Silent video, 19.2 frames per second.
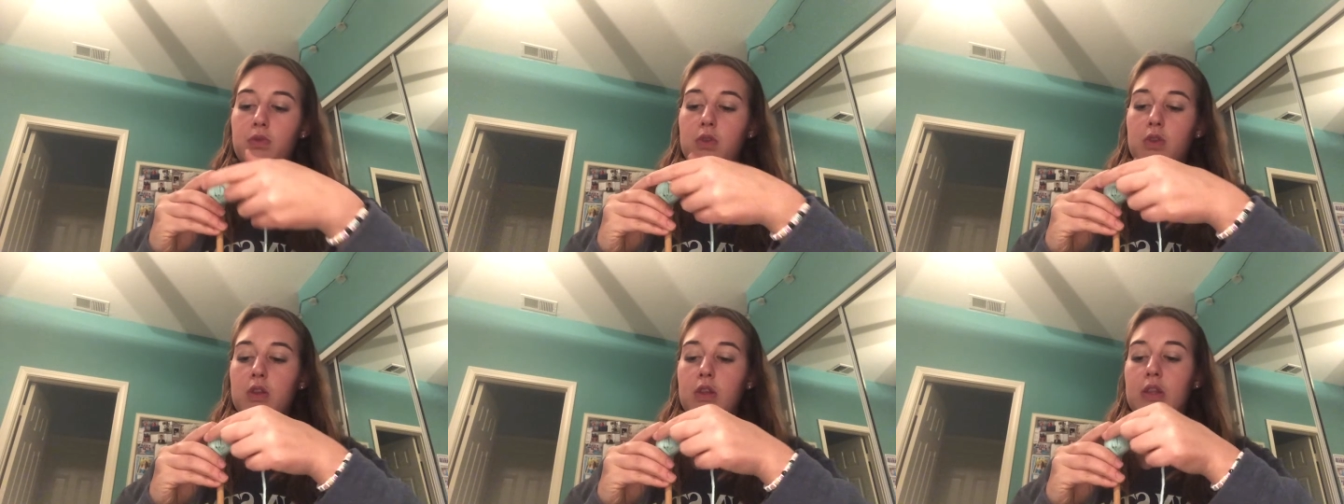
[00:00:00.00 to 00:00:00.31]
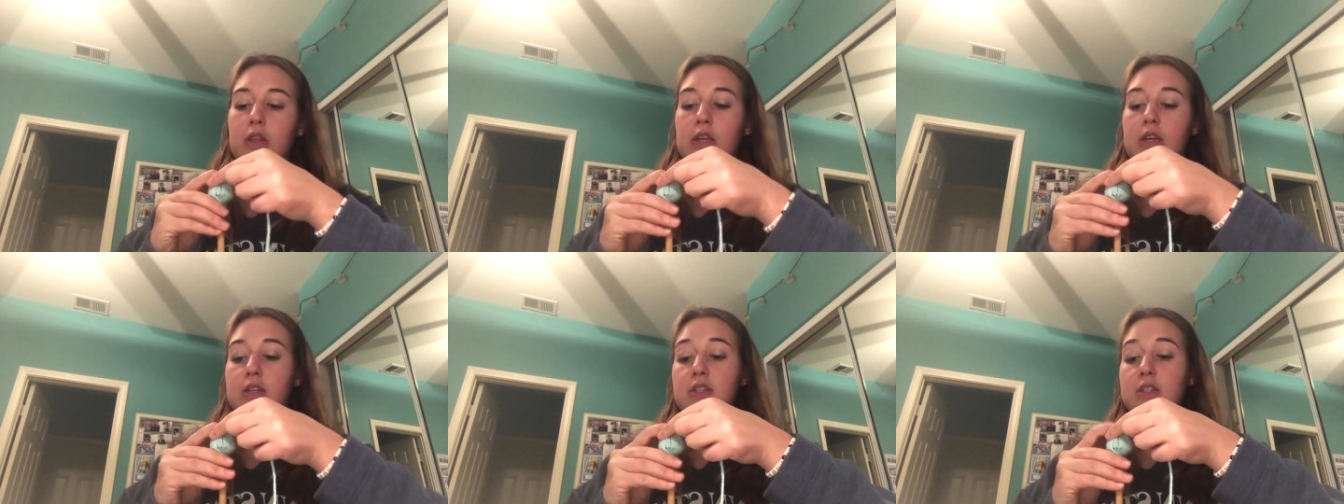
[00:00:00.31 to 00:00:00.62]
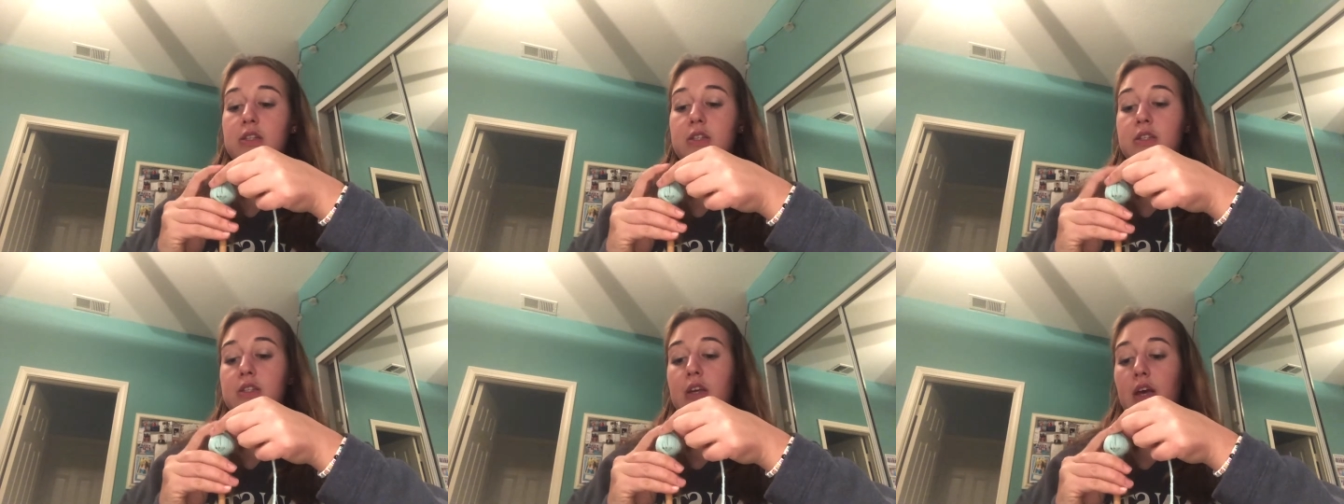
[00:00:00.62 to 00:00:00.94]

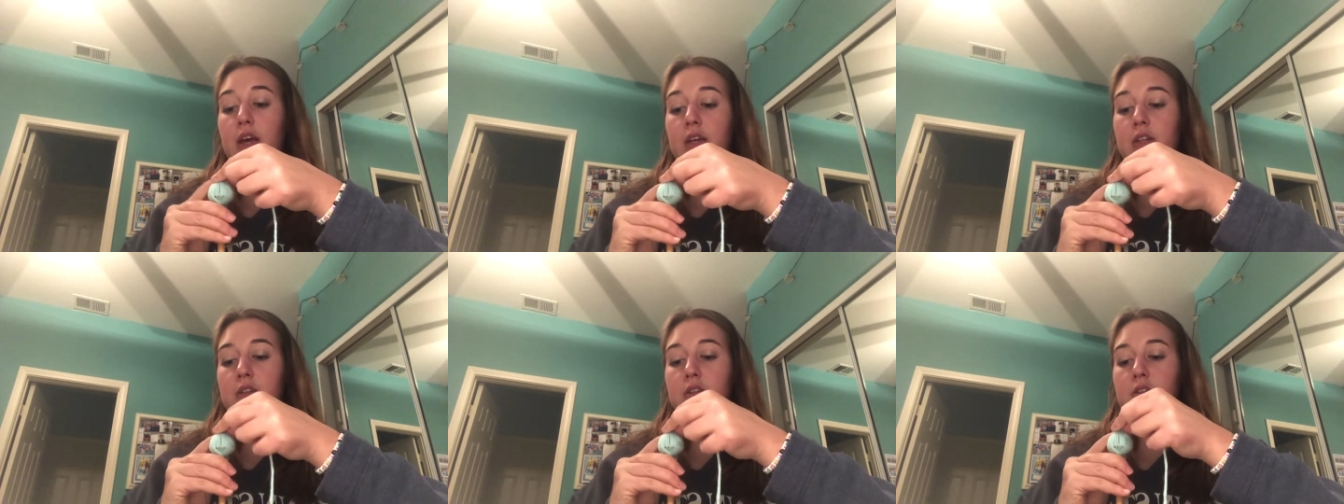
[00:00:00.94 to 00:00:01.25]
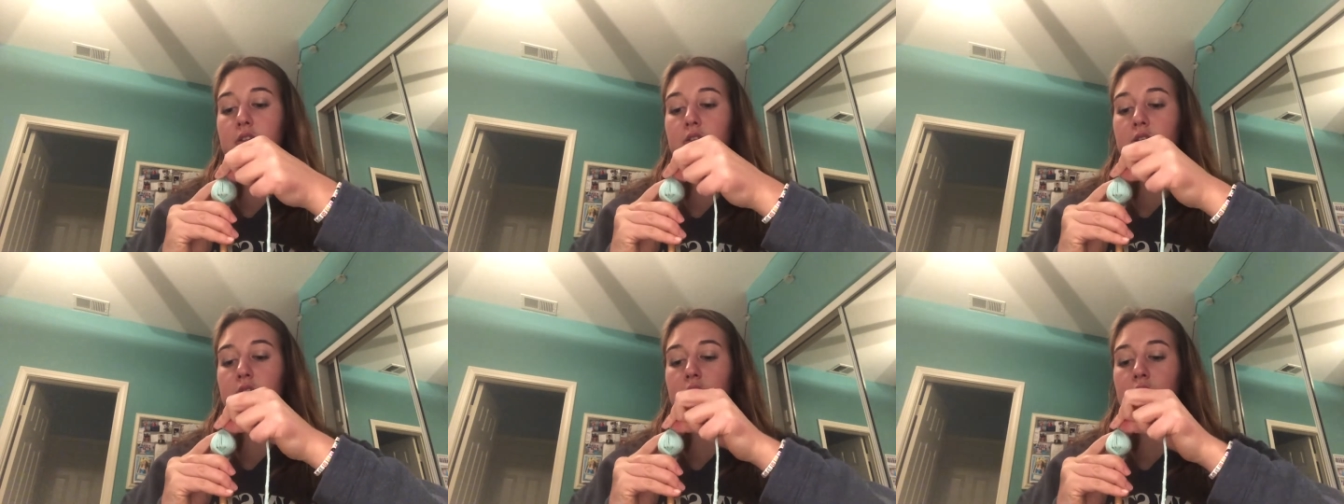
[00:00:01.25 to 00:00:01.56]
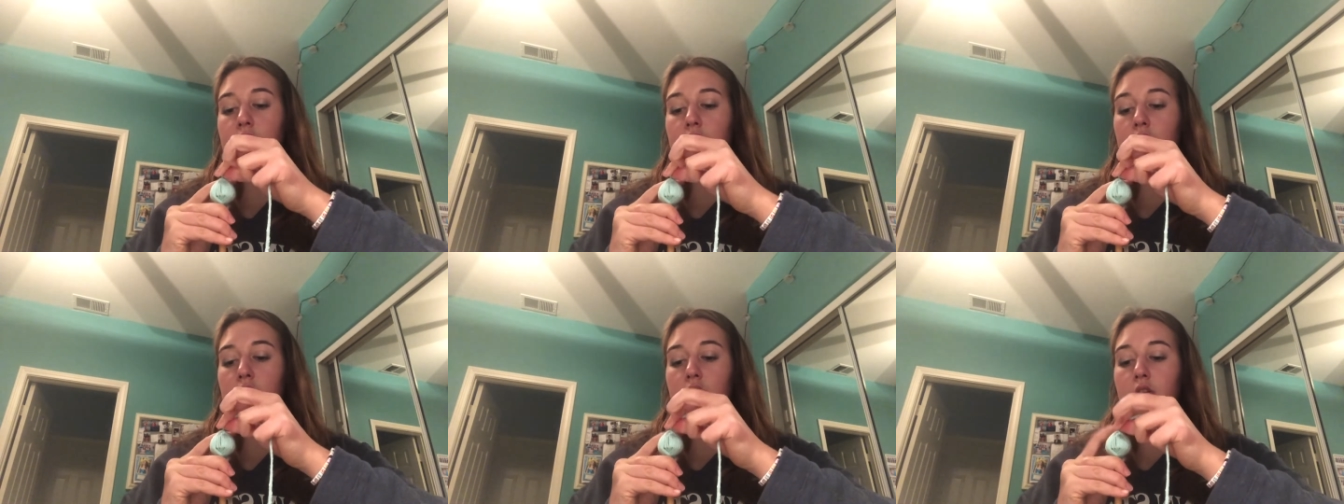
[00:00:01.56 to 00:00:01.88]
least tense
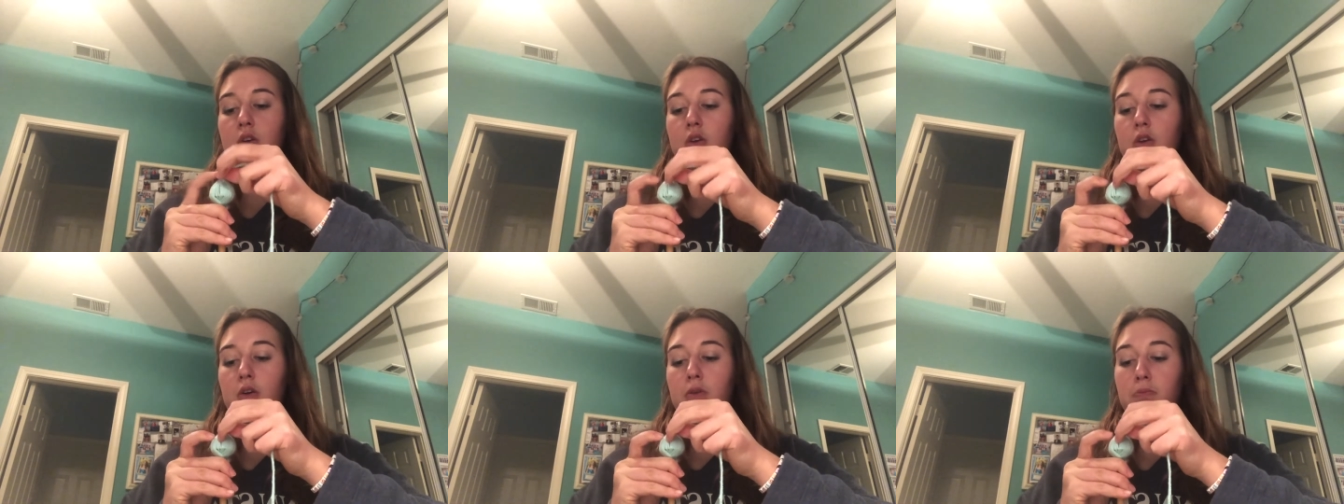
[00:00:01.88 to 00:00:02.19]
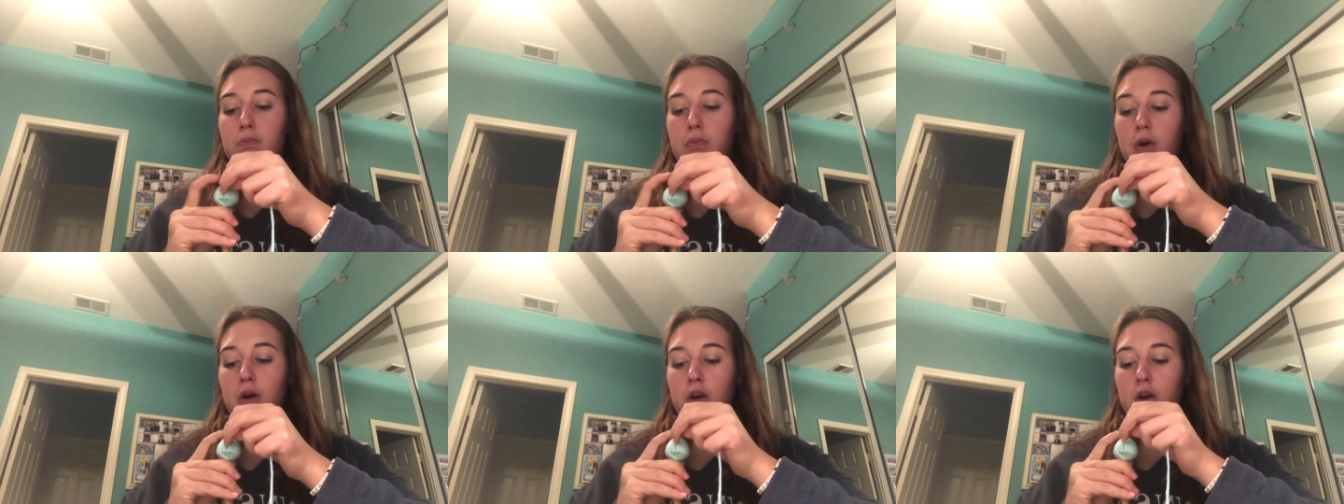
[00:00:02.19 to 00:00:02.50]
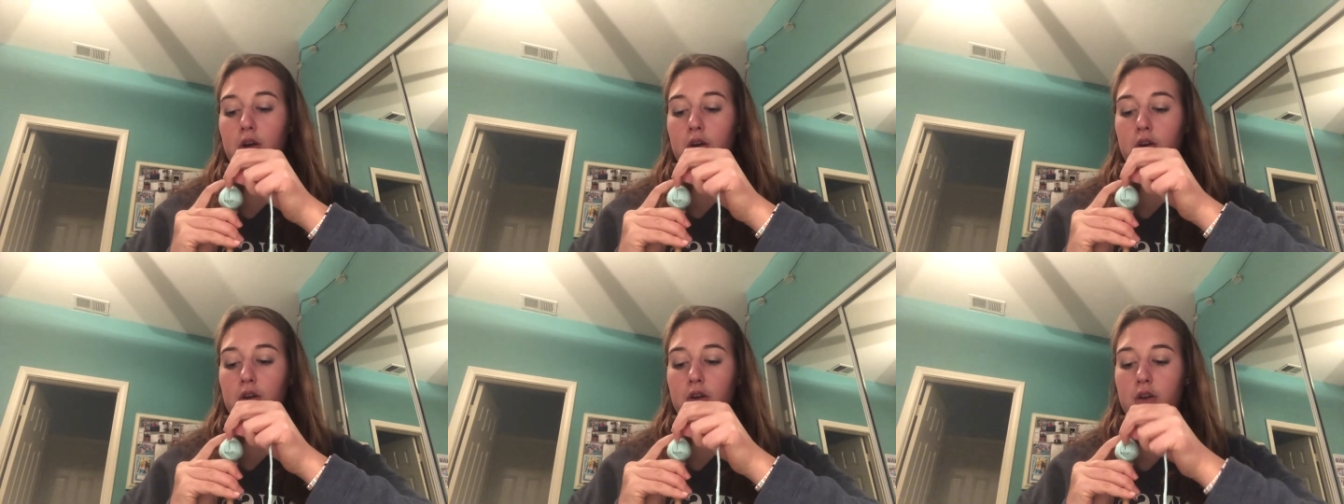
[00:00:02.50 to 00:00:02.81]

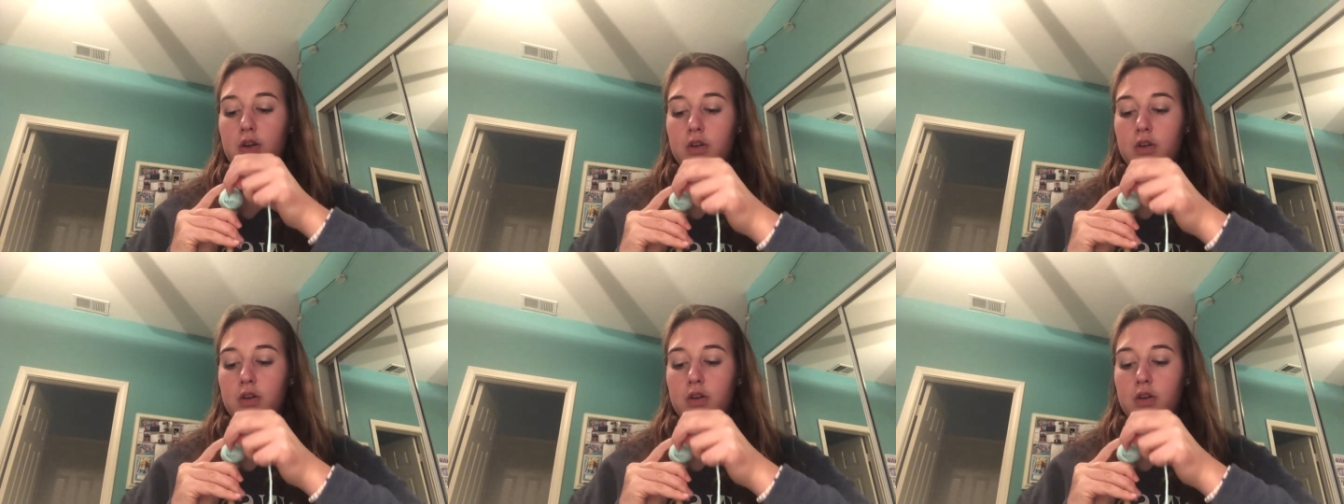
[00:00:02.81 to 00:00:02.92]
part,